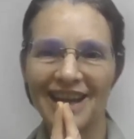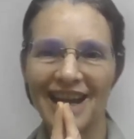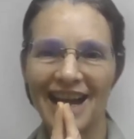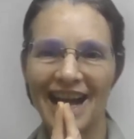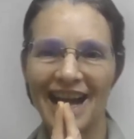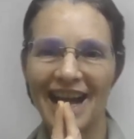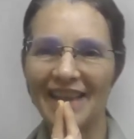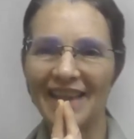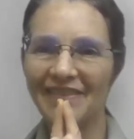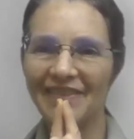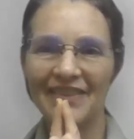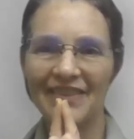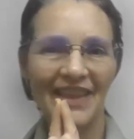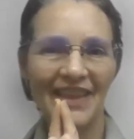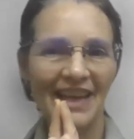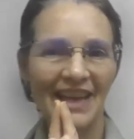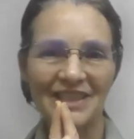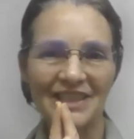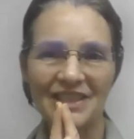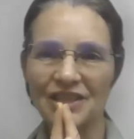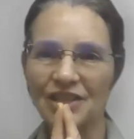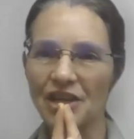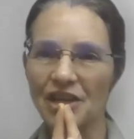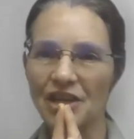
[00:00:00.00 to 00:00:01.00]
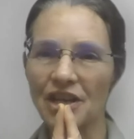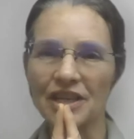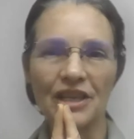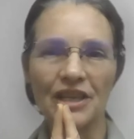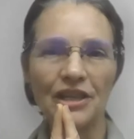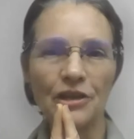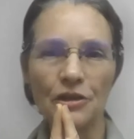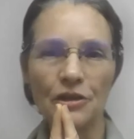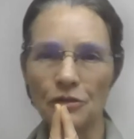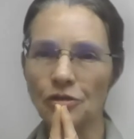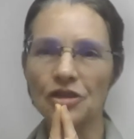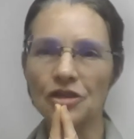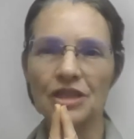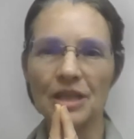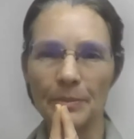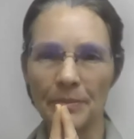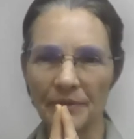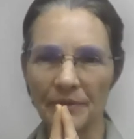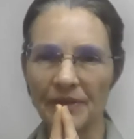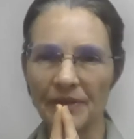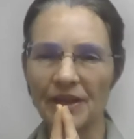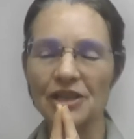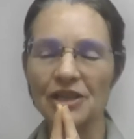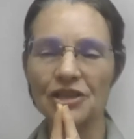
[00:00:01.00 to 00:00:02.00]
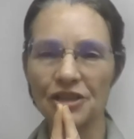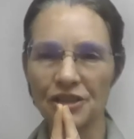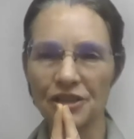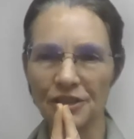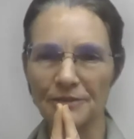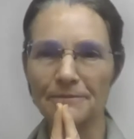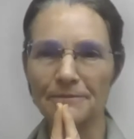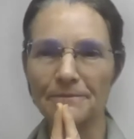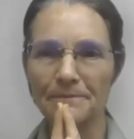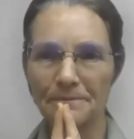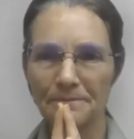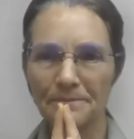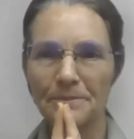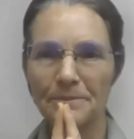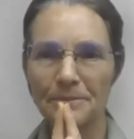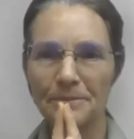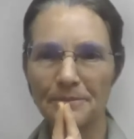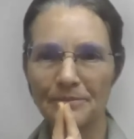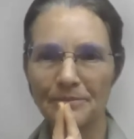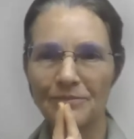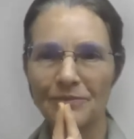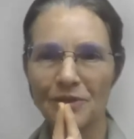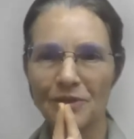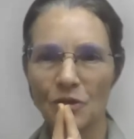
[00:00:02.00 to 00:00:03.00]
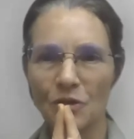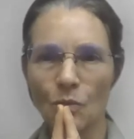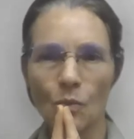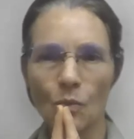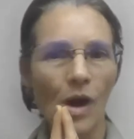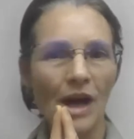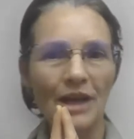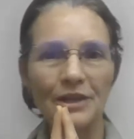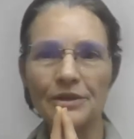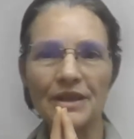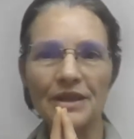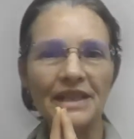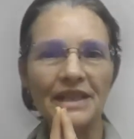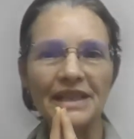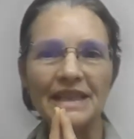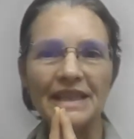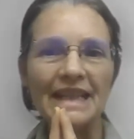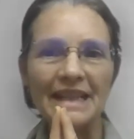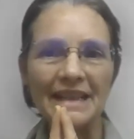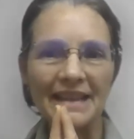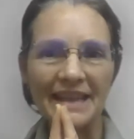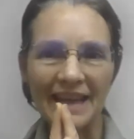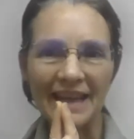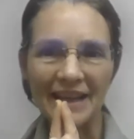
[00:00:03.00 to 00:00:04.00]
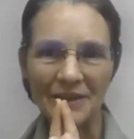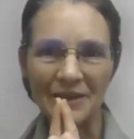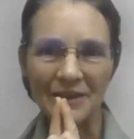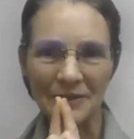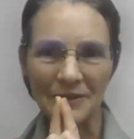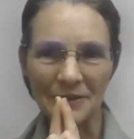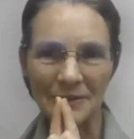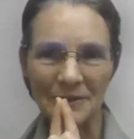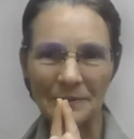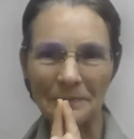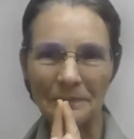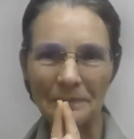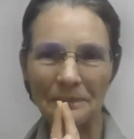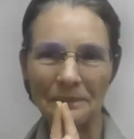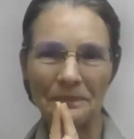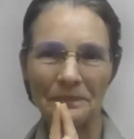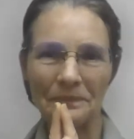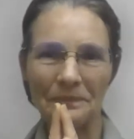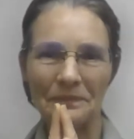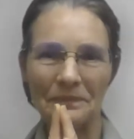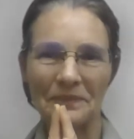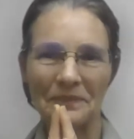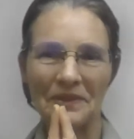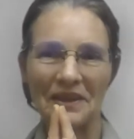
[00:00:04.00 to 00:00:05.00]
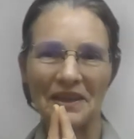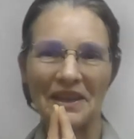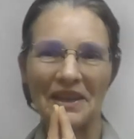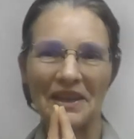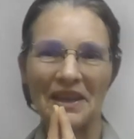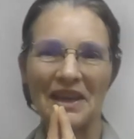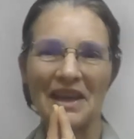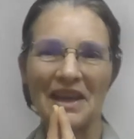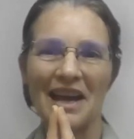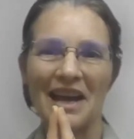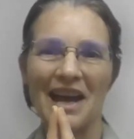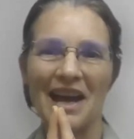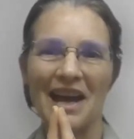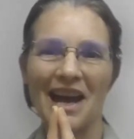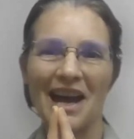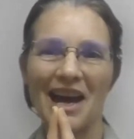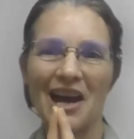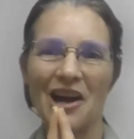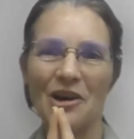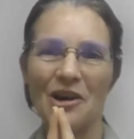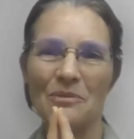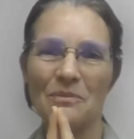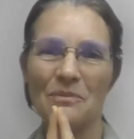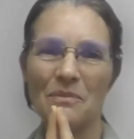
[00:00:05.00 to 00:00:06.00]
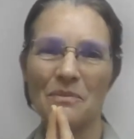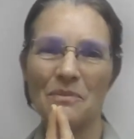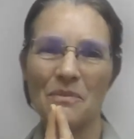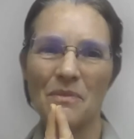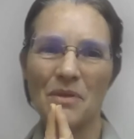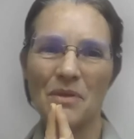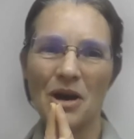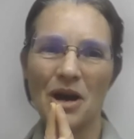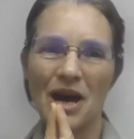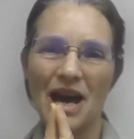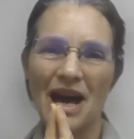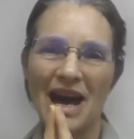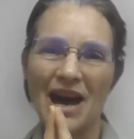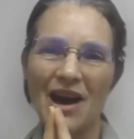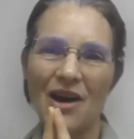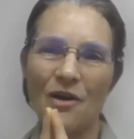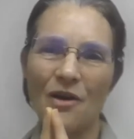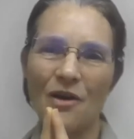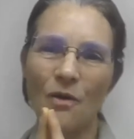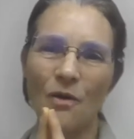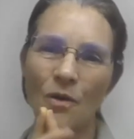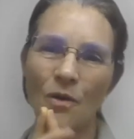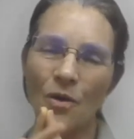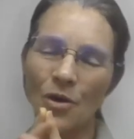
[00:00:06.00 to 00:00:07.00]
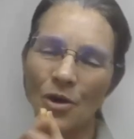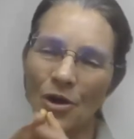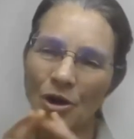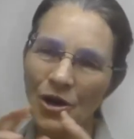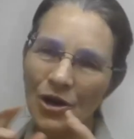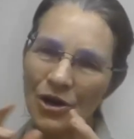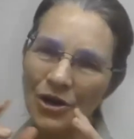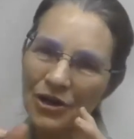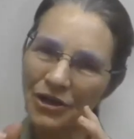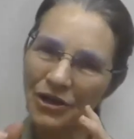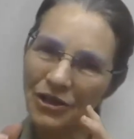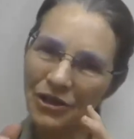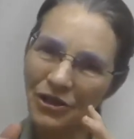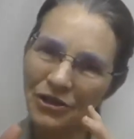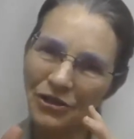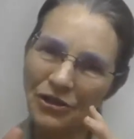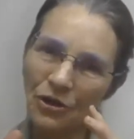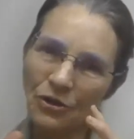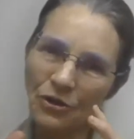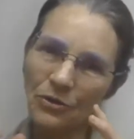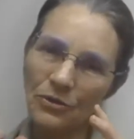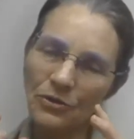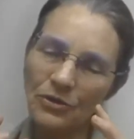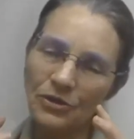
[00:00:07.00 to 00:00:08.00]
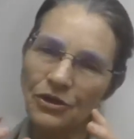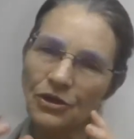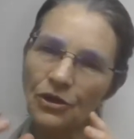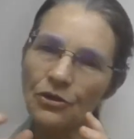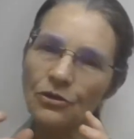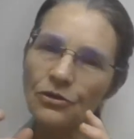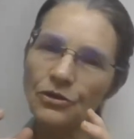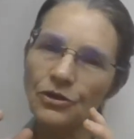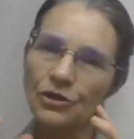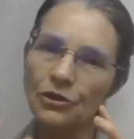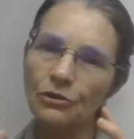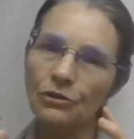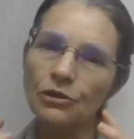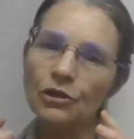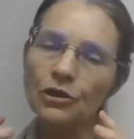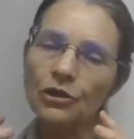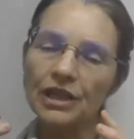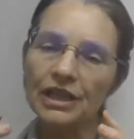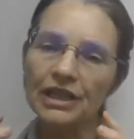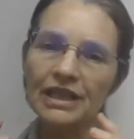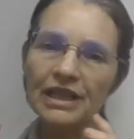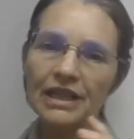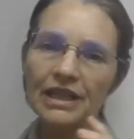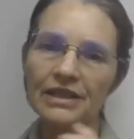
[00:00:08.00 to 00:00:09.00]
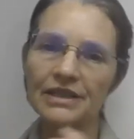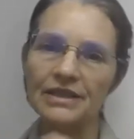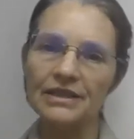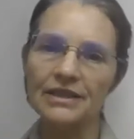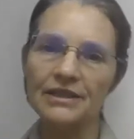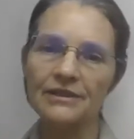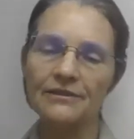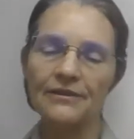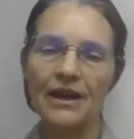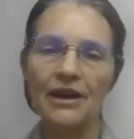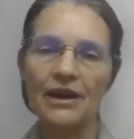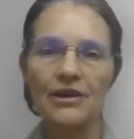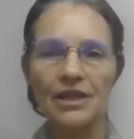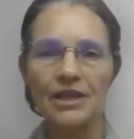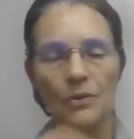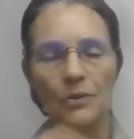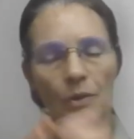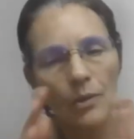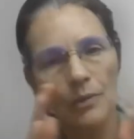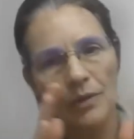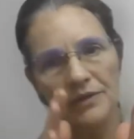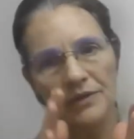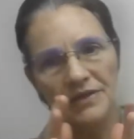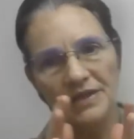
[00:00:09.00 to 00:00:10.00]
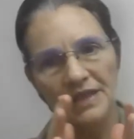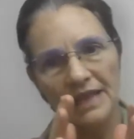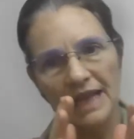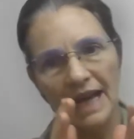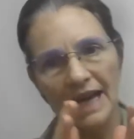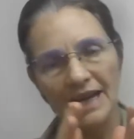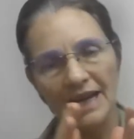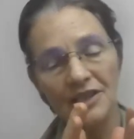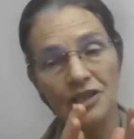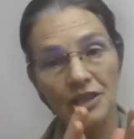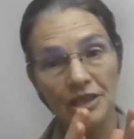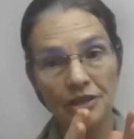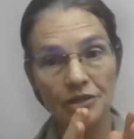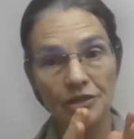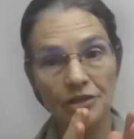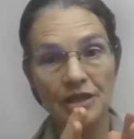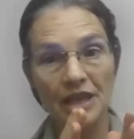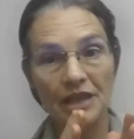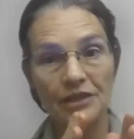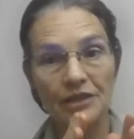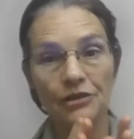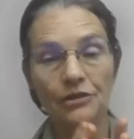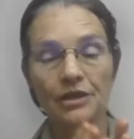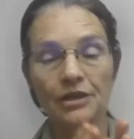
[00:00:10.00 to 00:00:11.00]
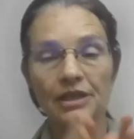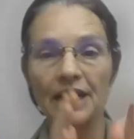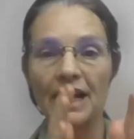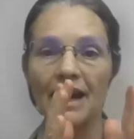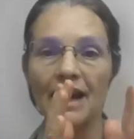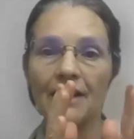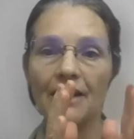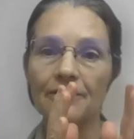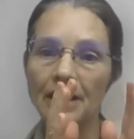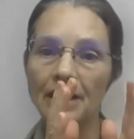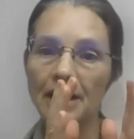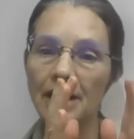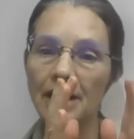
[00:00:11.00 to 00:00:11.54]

and that's a huge deprivation. Why do they need anything else? Um, or you know so so looking at severity where we've said actually that you could have